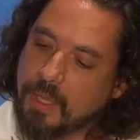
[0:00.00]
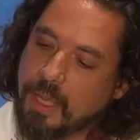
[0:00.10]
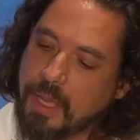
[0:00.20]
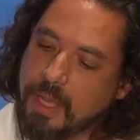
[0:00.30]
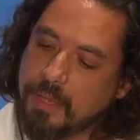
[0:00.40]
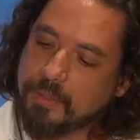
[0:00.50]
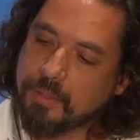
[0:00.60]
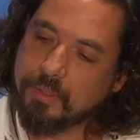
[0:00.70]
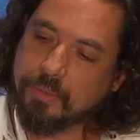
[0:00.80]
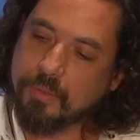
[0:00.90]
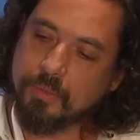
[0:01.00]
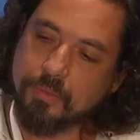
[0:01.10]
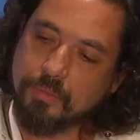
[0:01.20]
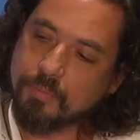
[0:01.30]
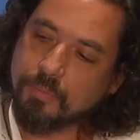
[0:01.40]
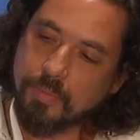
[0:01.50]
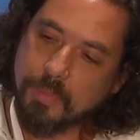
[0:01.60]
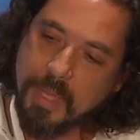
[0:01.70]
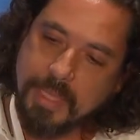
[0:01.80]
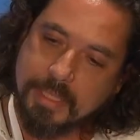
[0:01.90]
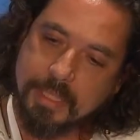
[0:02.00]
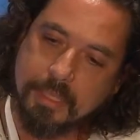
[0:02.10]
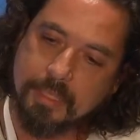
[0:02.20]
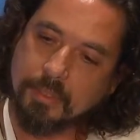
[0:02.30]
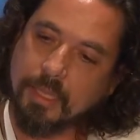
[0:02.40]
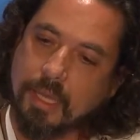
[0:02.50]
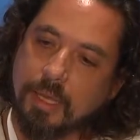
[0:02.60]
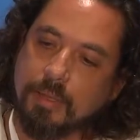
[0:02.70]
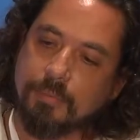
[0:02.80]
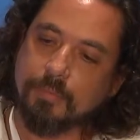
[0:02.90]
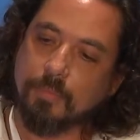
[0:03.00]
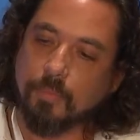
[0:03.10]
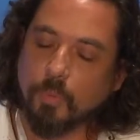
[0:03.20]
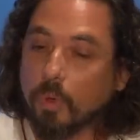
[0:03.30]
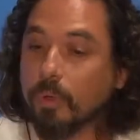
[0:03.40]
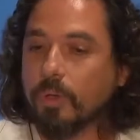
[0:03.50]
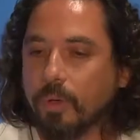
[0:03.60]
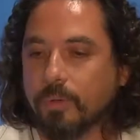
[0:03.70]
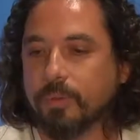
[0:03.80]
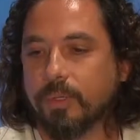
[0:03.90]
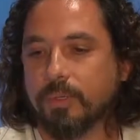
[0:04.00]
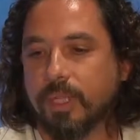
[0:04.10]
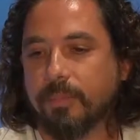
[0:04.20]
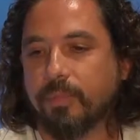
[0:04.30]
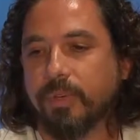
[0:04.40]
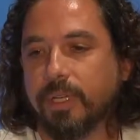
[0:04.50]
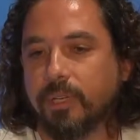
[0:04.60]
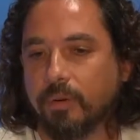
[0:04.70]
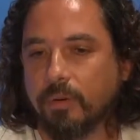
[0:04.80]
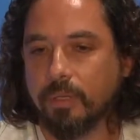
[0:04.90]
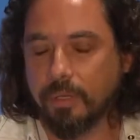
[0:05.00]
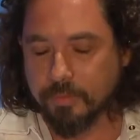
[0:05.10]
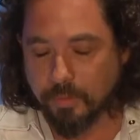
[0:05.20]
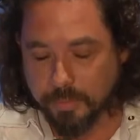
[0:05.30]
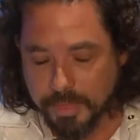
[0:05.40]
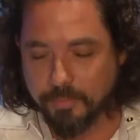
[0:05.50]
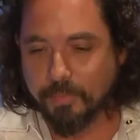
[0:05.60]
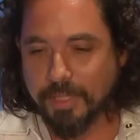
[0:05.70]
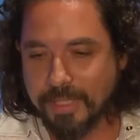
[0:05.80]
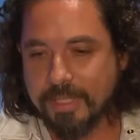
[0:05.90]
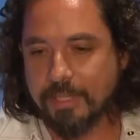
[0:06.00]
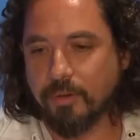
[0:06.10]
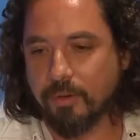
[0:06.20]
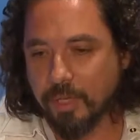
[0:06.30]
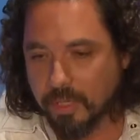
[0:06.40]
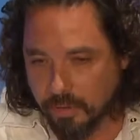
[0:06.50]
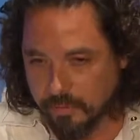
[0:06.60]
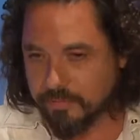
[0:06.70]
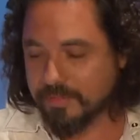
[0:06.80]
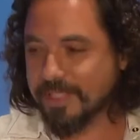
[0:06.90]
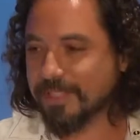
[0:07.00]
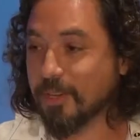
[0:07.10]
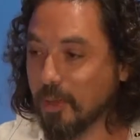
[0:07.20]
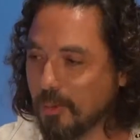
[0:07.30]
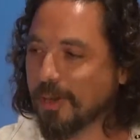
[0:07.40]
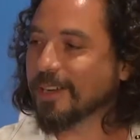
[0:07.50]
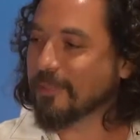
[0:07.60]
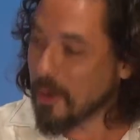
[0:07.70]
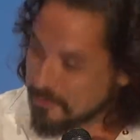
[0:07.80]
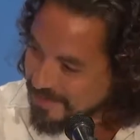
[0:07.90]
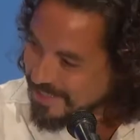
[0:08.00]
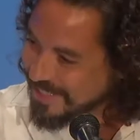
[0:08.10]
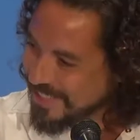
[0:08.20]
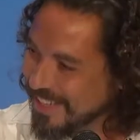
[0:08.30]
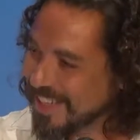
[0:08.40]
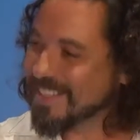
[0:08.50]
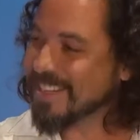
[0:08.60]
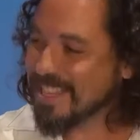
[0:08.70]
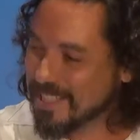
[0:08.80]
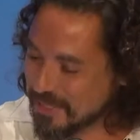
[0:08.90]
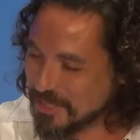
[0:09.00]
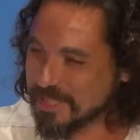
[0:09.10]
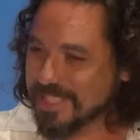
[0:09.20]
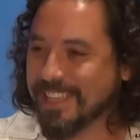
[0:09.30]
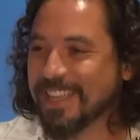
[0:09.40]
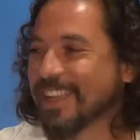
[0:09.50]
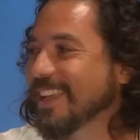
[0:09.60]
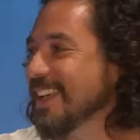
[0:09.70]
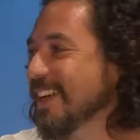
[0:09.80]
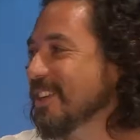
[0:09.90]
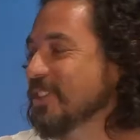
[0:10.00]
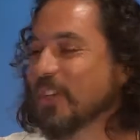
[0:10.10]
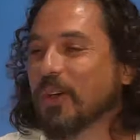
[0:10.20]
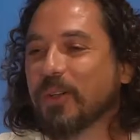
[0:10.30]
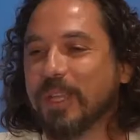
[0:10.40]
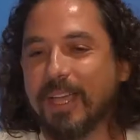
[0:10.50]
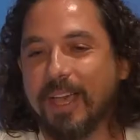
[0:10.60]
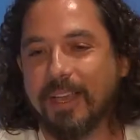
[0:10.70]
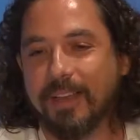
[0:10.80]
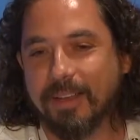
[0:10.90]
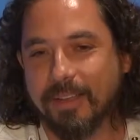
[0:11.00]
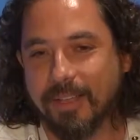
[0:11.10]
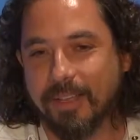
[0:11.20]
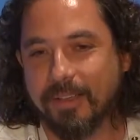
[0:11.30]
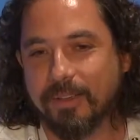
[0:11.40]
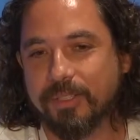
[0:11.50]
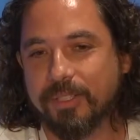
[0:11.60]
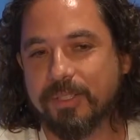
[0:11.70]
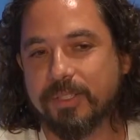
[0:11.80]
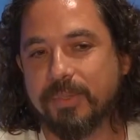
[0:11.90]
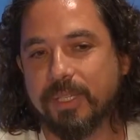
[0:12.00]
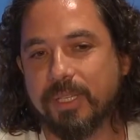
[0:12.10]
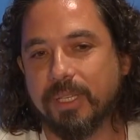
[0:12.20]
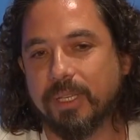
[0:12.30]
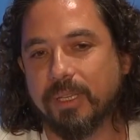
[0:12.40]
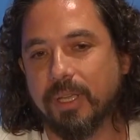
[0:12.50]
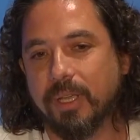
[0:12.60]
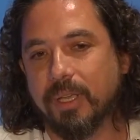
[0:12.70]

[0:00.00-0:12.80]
uh, two amazing um, world-known contemporary contemporary dance choreographers choreographers and dancers. Uh, Sharon Eyal, uh, she used to be the